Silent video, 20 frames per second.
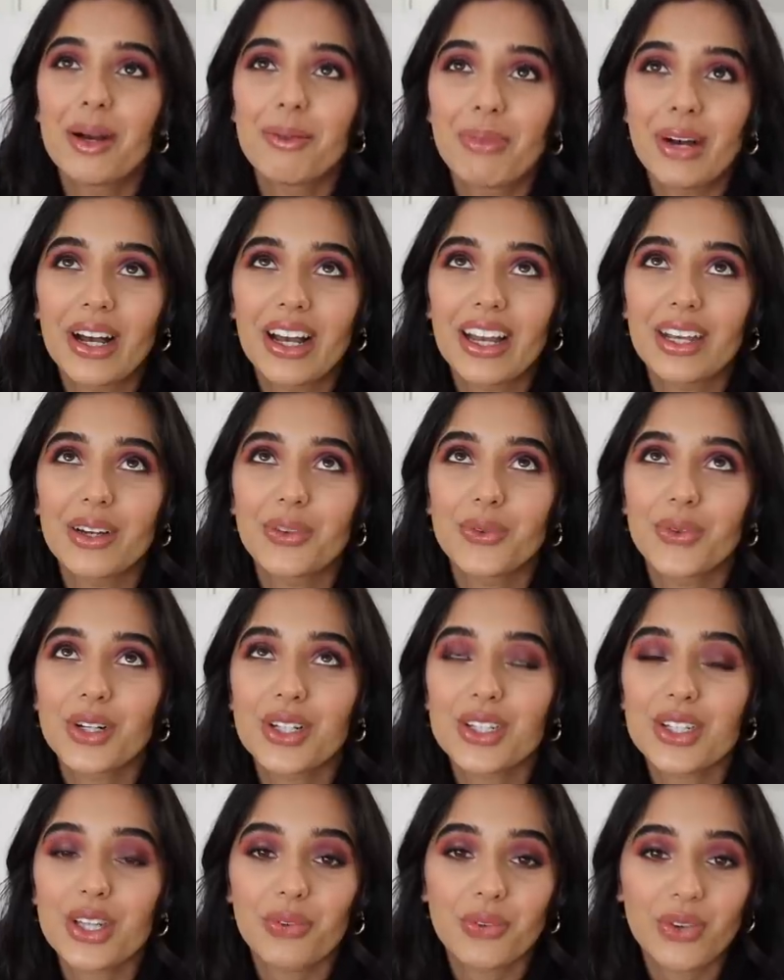but it
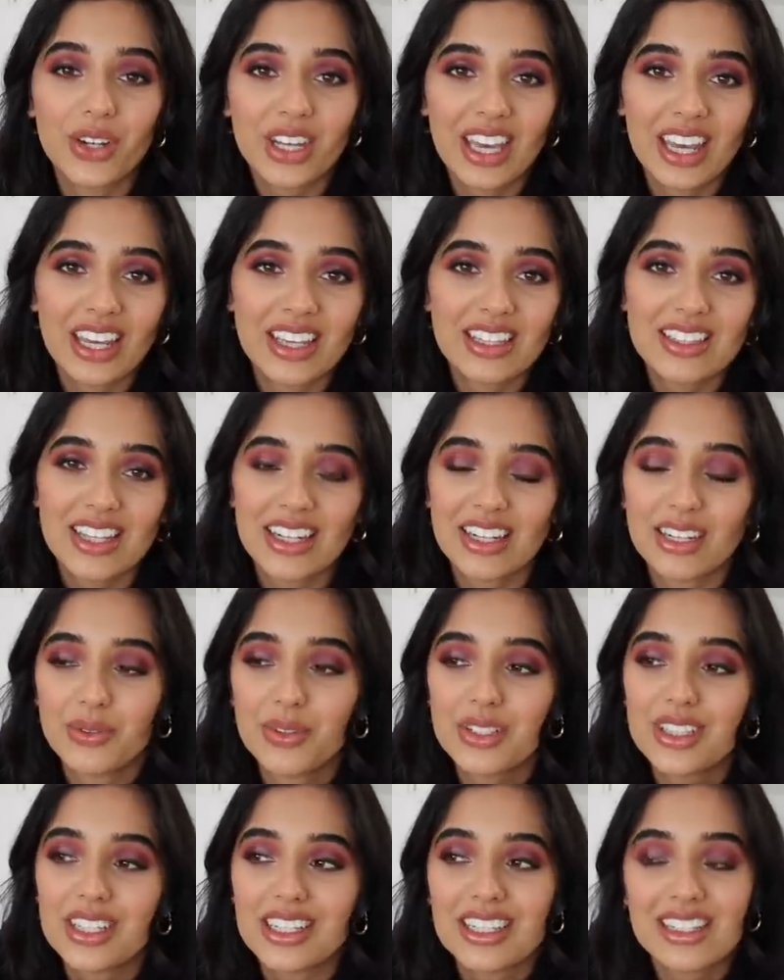was for kids and it
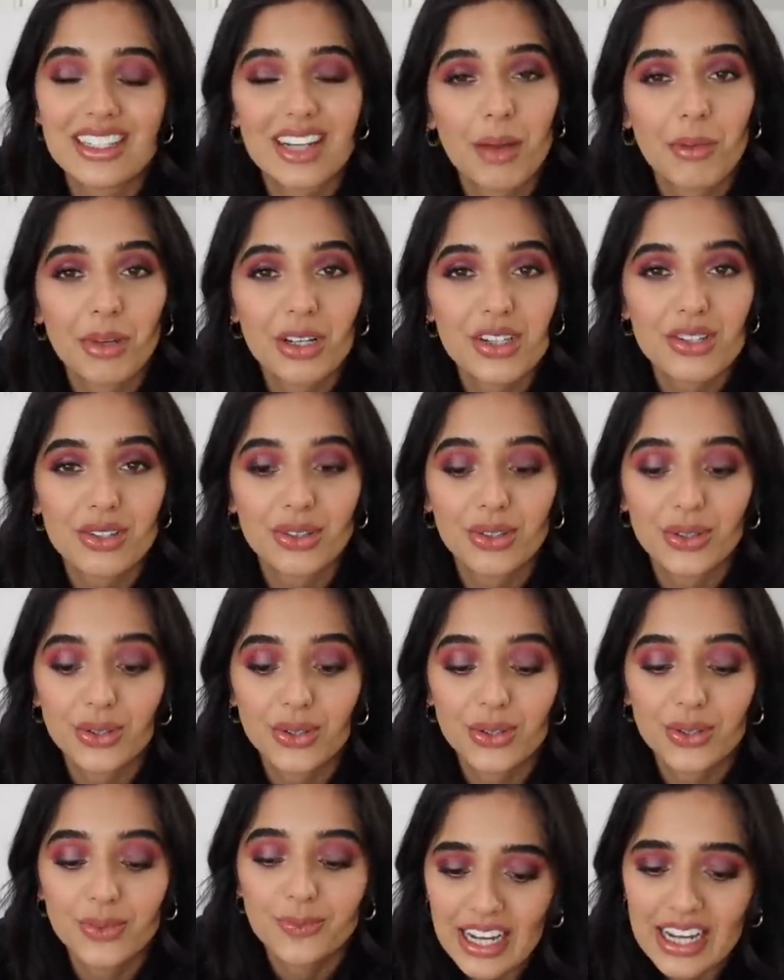was an Islamic
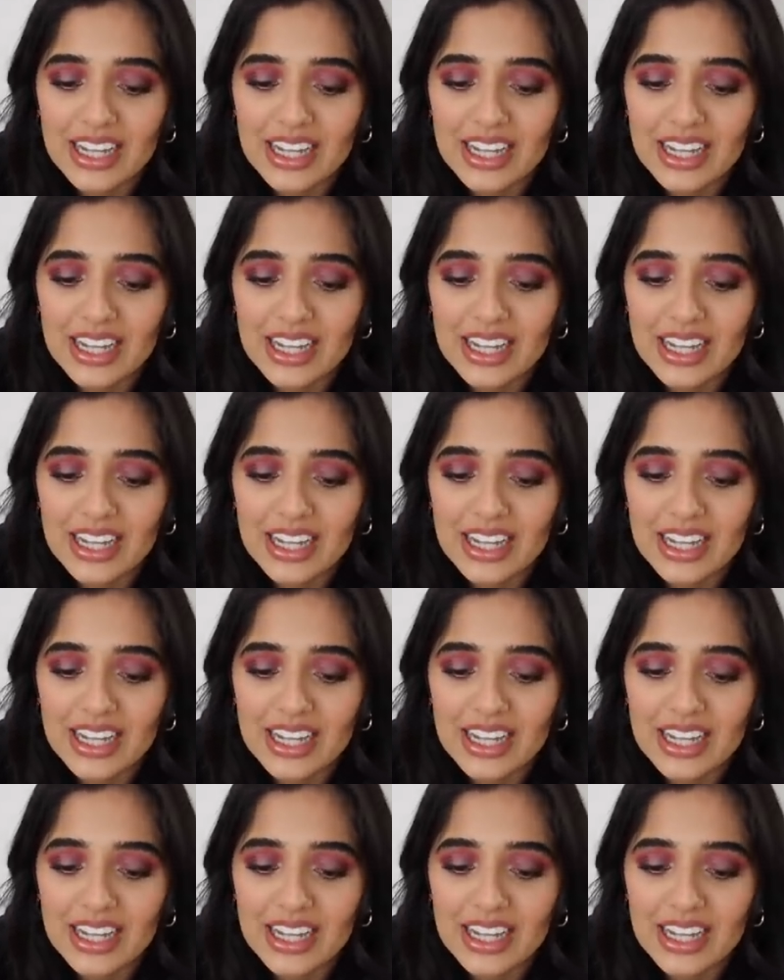school